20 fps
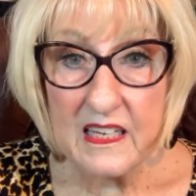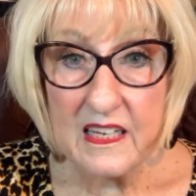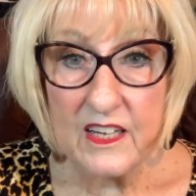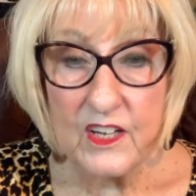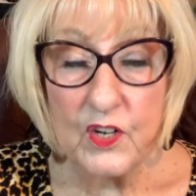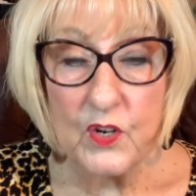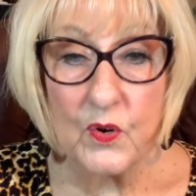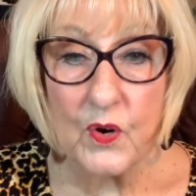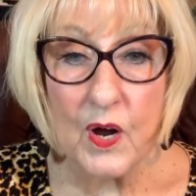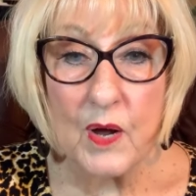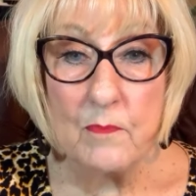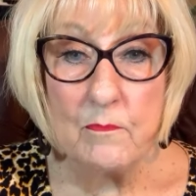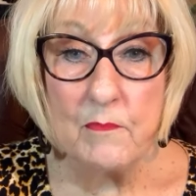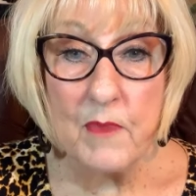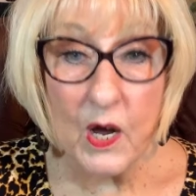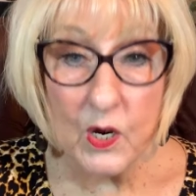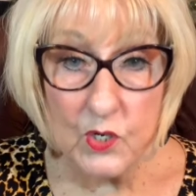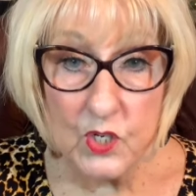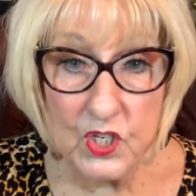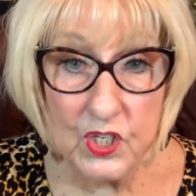Your
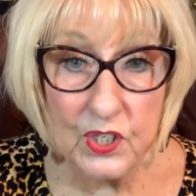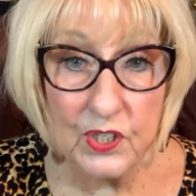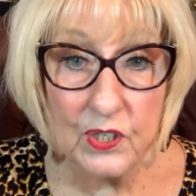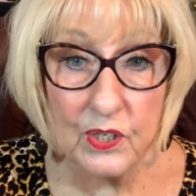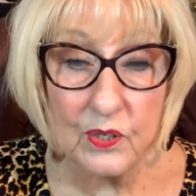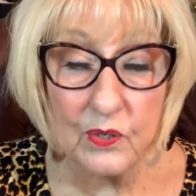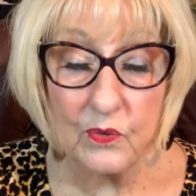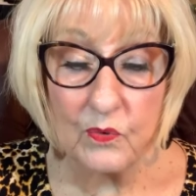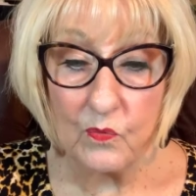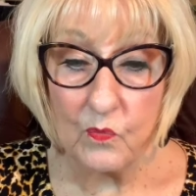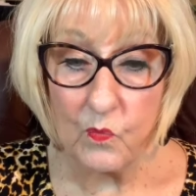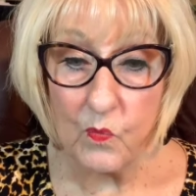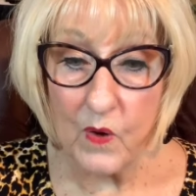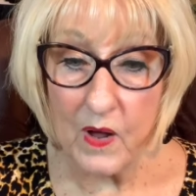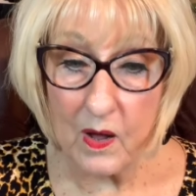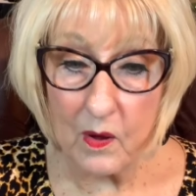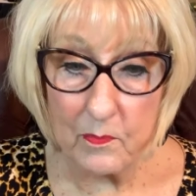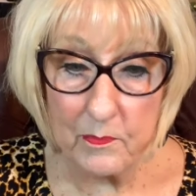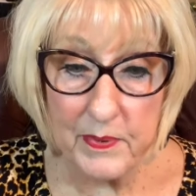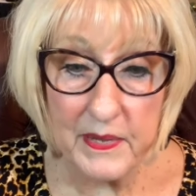emotional
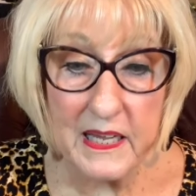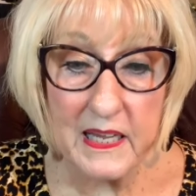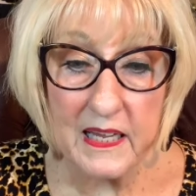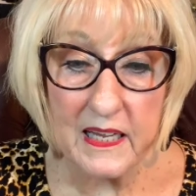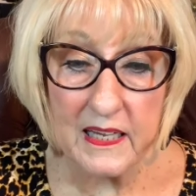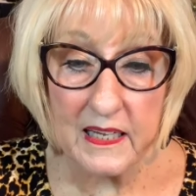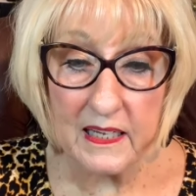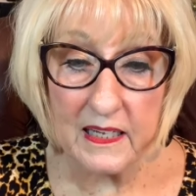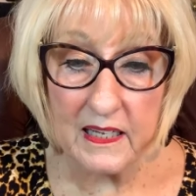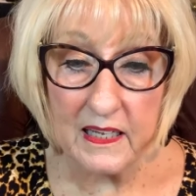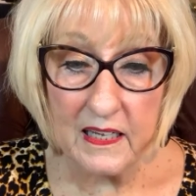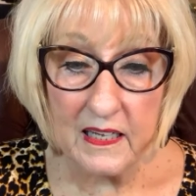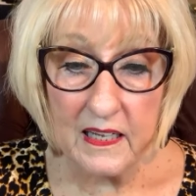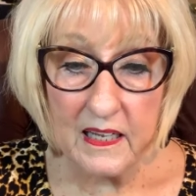well-being.